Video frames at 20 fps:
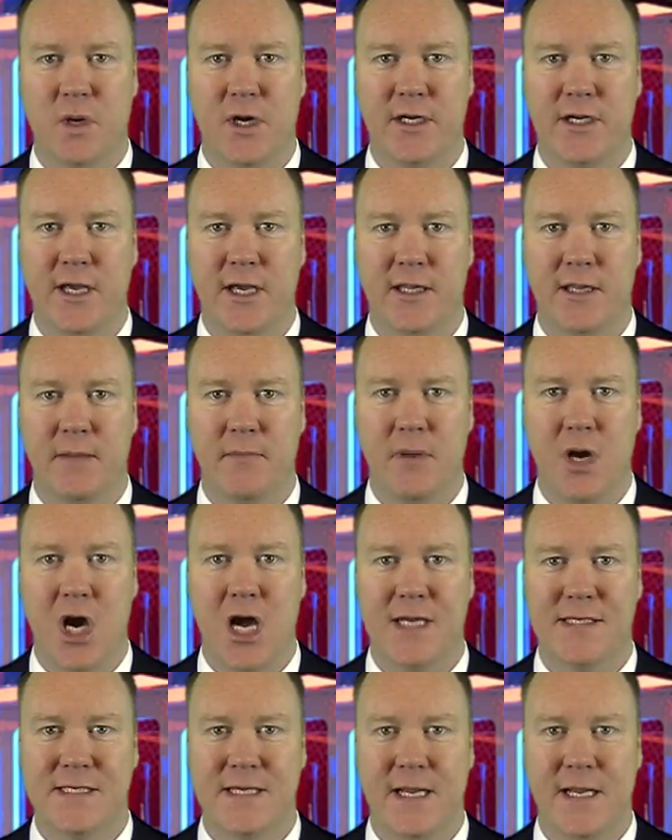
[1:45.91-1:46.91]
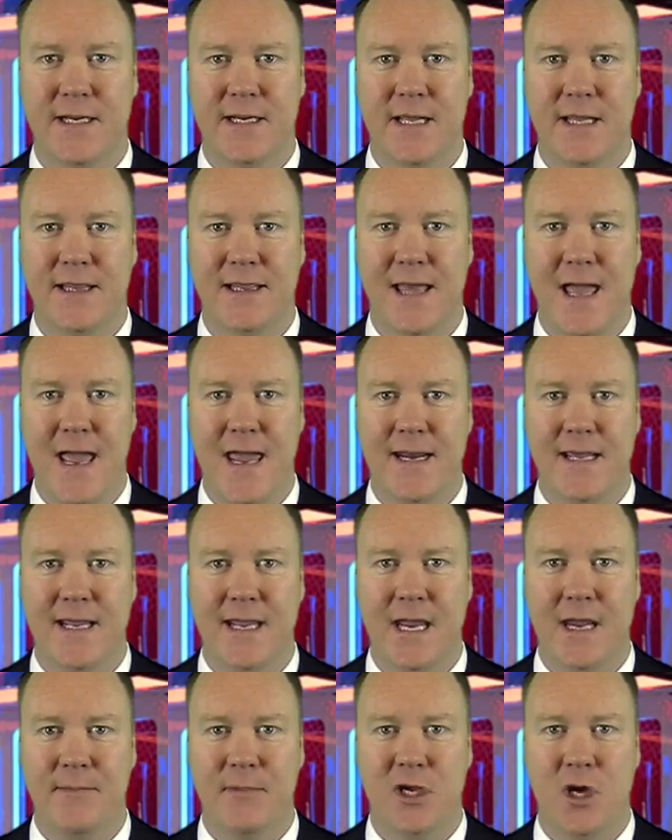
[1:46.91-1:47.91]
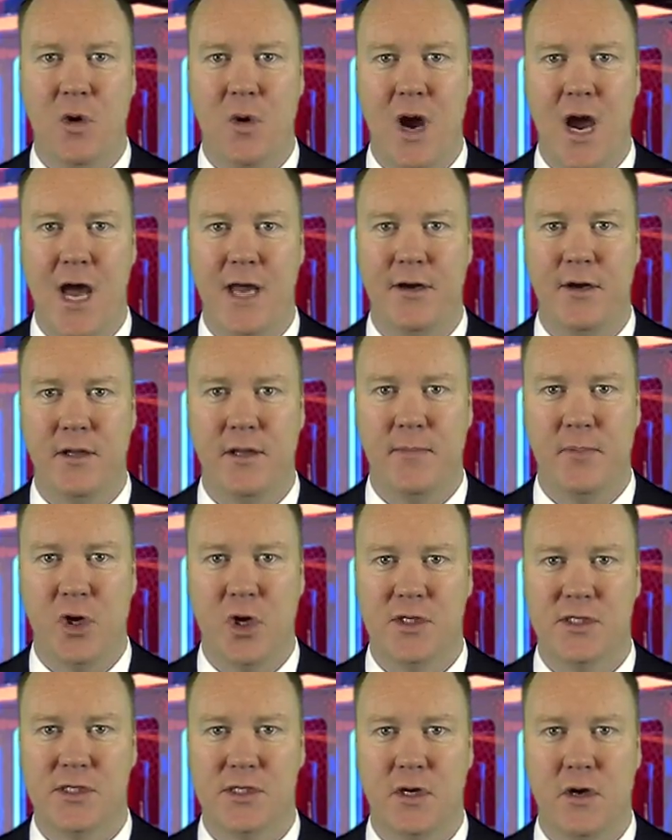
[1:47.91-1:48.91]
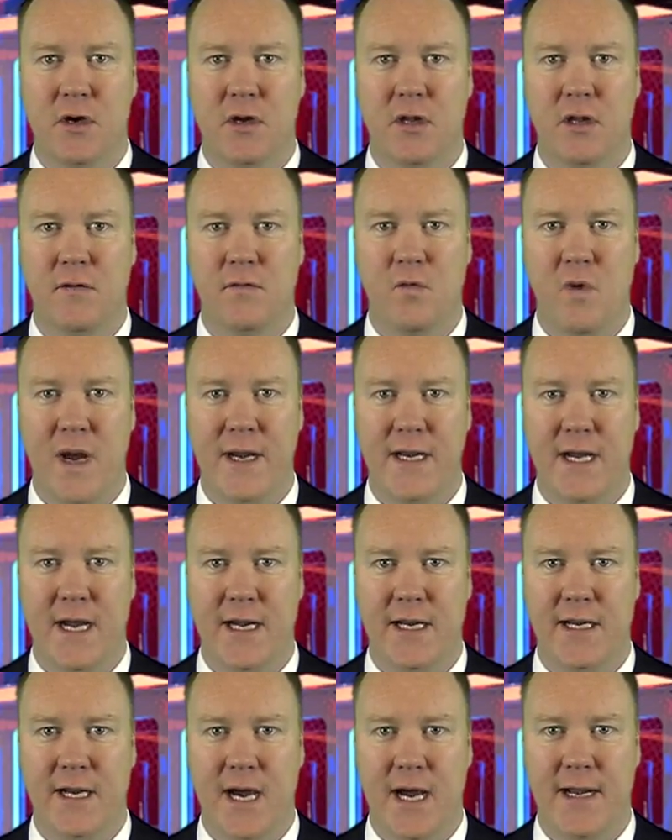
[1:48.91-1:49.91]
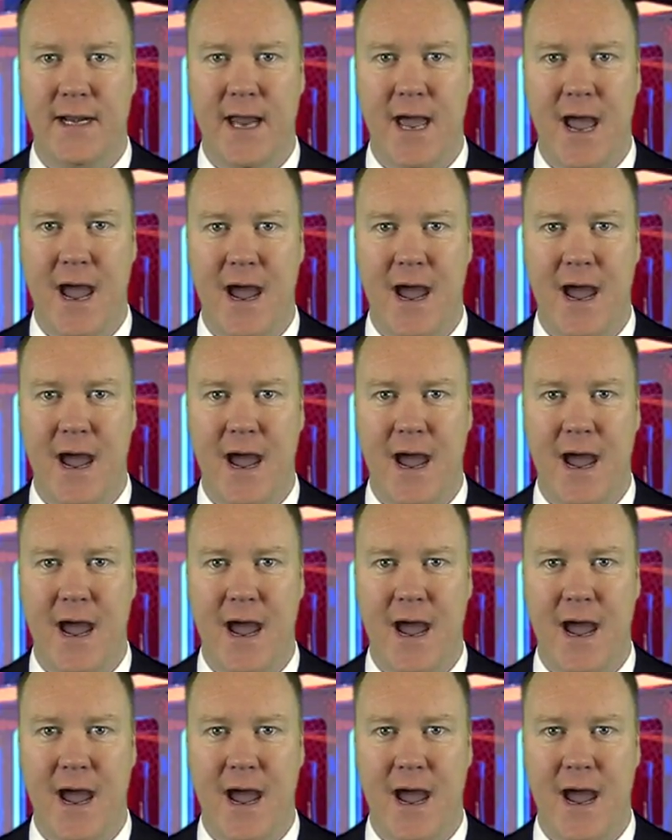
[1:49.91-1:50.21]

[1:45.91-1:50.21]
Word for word: we're taking the Boston Atlanta game to go under the post total of 199.5.